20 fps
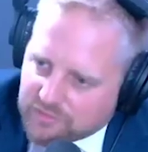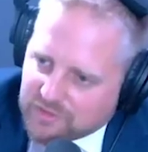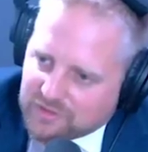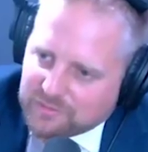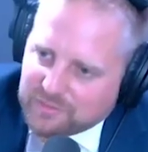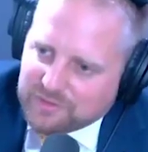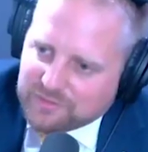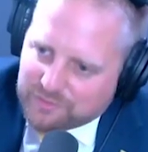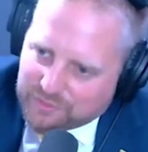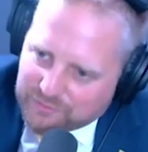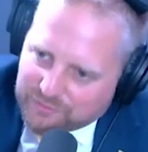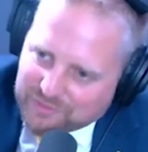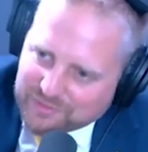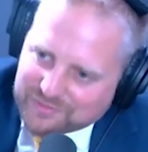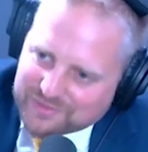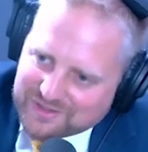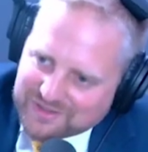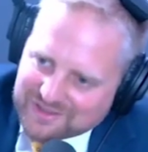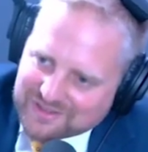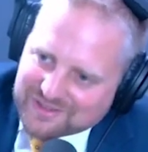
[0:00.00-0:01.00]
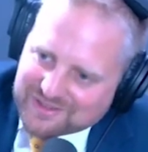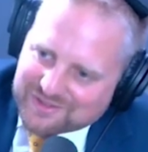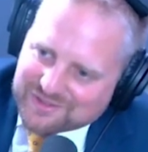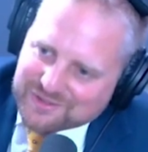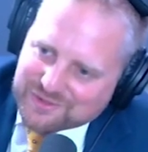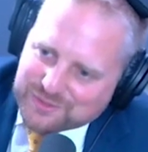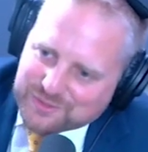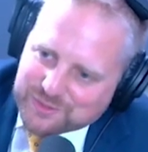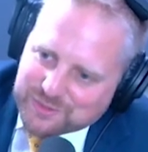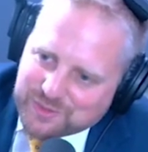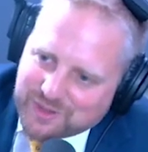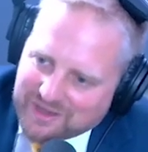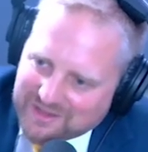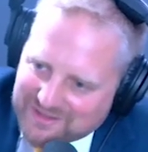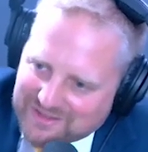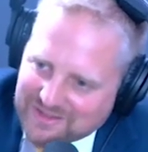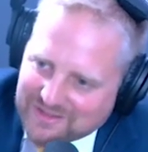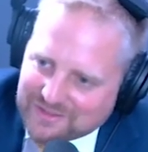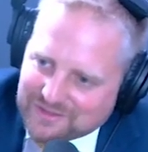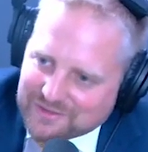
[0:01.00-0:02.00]
to be from 15th to
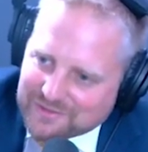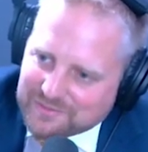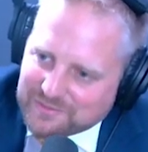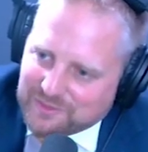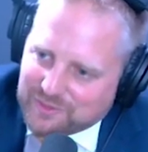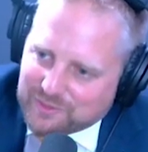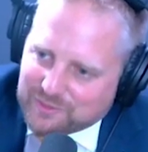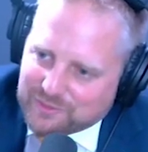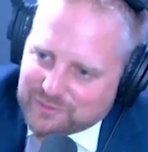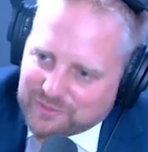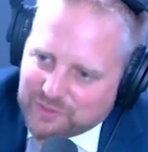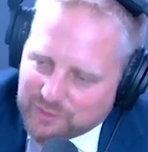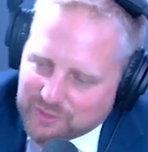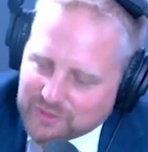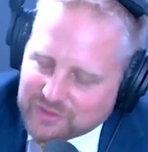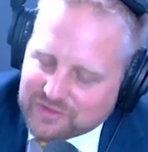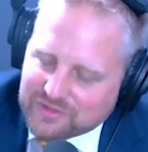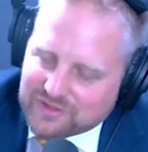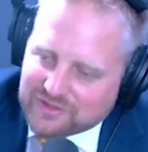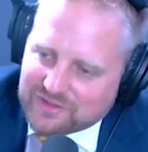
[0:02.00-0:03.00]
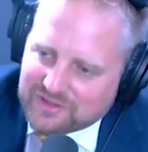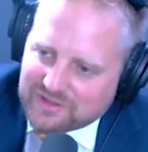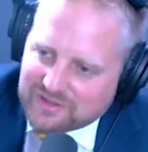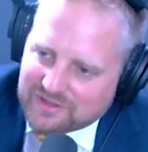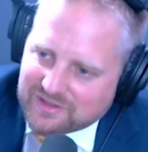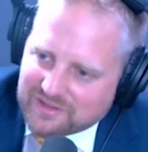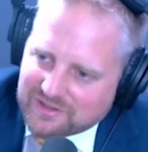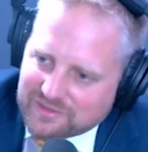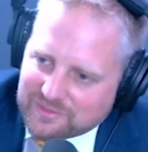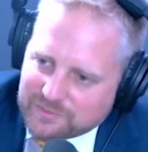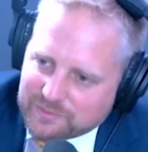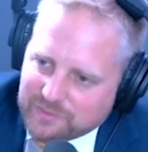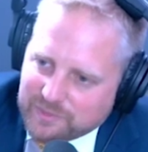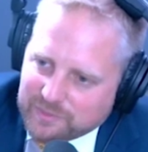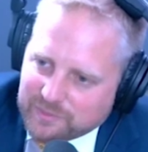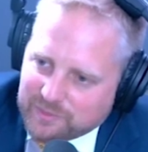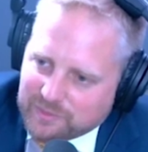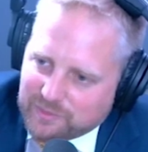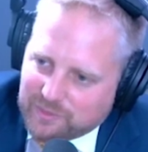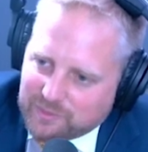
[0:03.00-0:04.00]
18th of August.
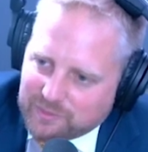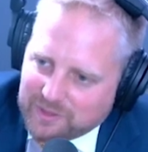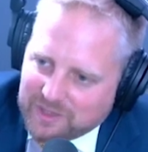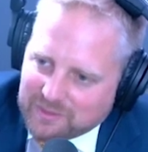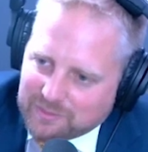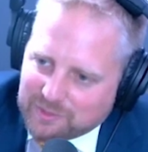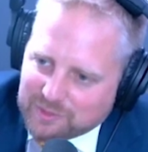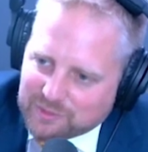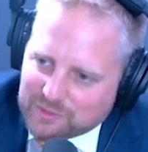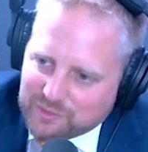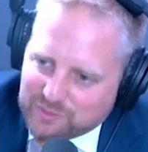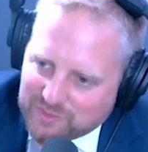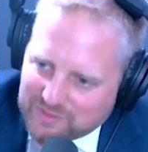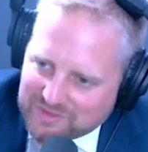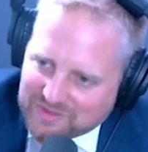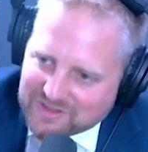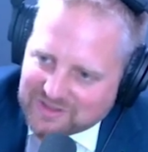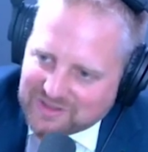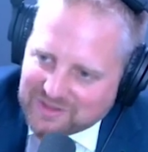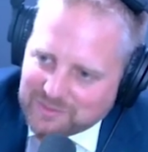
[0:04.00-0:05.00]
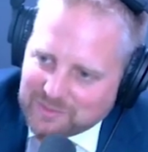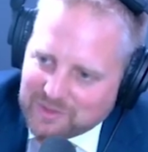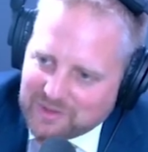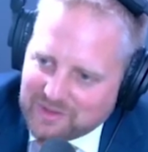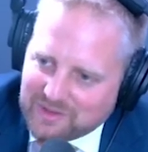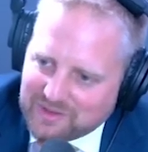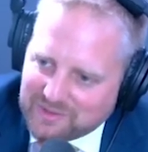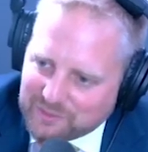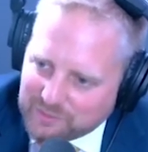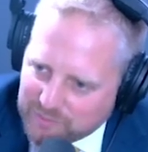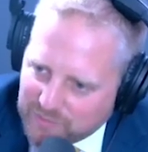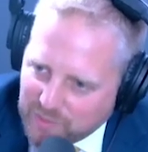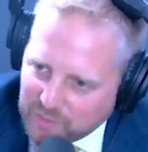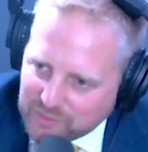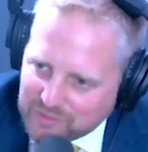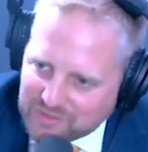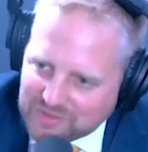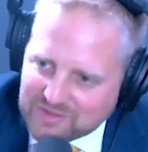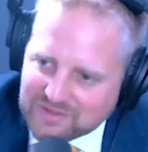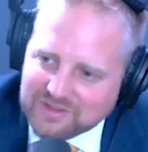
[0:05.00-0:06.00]
People will be able to visit Liberland on
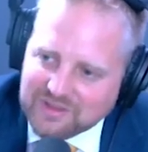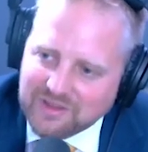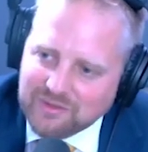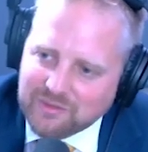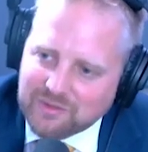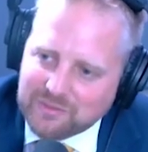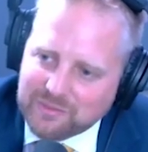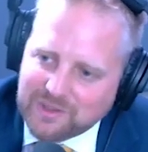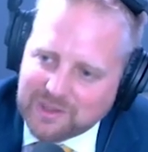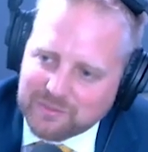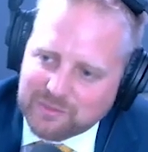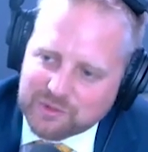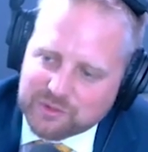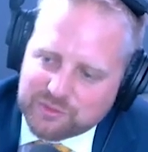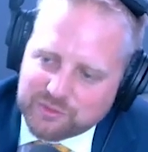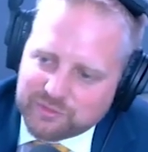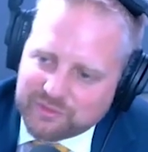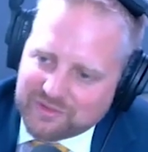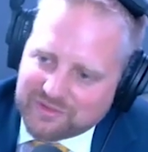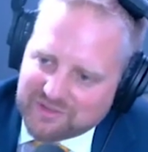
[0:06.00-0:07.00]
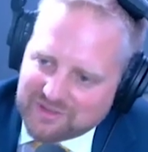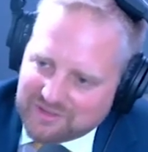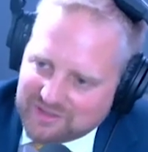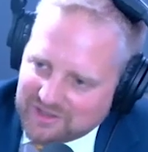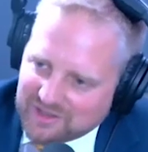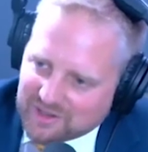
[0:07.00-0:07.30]
boats. They will be able to visit the airport.